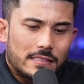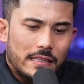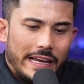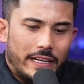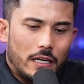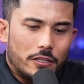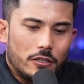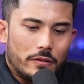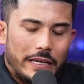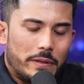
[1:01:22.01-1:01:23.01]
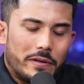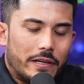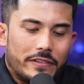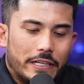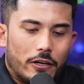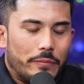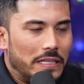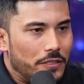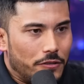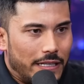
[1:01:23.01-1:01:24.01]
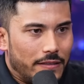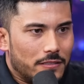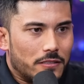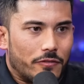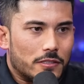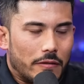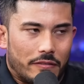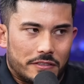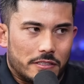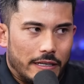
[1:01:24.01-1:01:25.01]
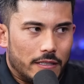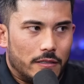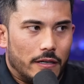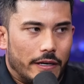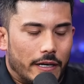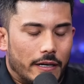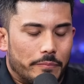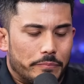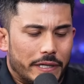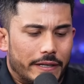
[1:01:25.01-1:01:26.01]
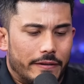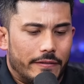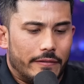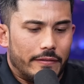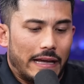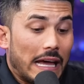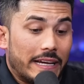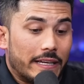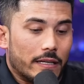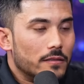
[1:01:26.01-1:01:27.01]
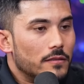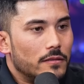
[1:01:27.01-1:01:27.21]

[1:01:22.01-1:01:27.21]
It's like under, like, people don't even know I've been doing it. This is the first time I ever said it. But I like it.